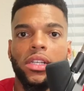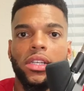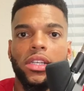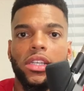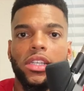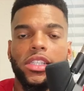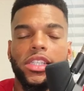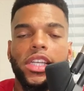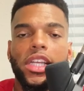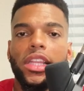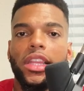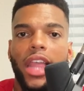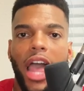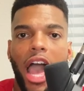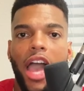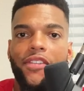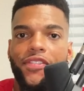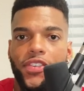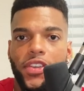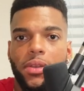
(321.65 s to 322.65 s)
She
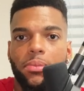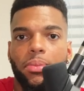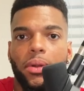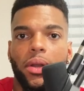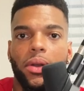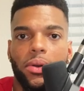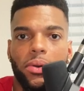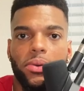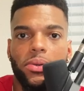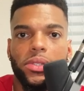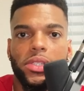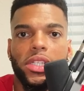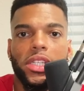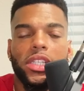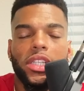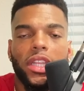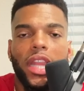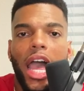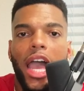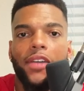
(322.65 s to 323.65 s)
laughing, bro. She's
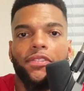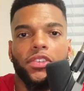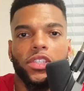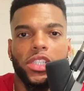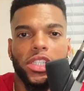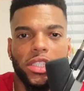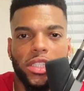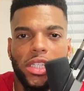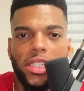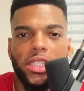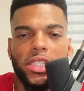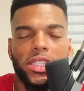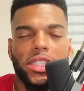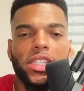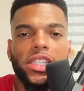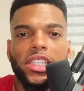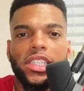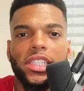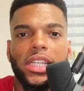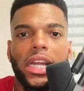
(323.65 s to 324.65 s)
laughing. She thinks it's
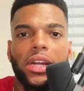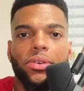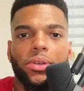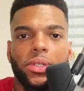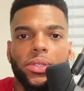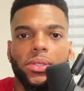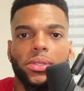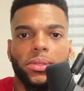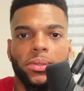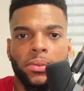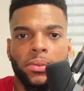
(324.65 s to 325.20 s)
hysterical.